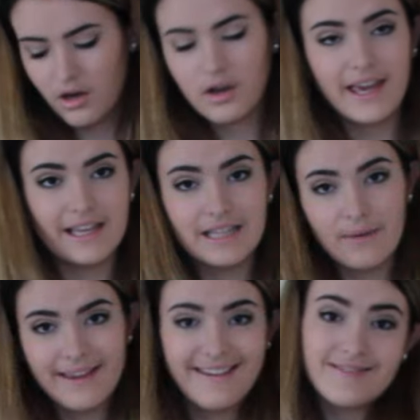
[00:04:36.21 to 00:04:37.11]
Okay,
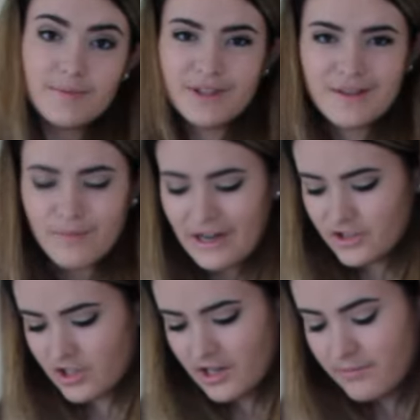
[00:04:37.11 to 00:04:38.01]
now we have to put the
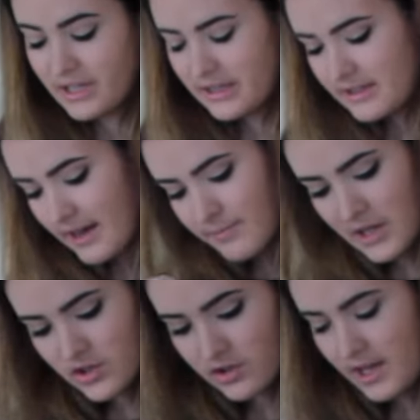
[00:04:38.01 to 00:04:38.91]
brown sugar in, but it's not
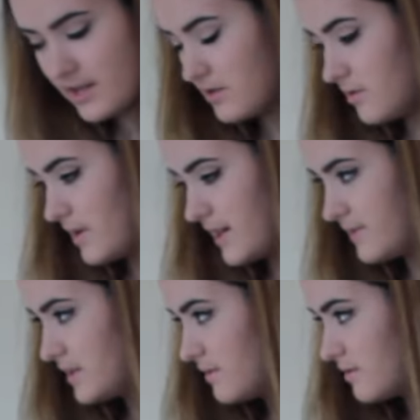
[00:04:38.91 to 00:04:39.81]
measured yet, so I
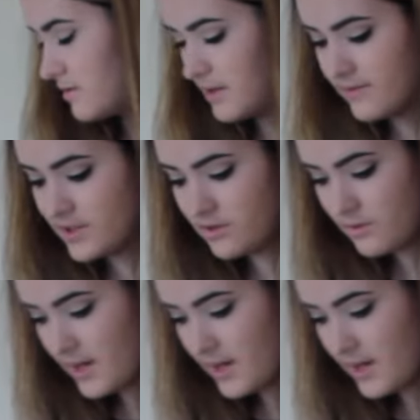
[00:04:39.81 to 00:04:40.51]
have to do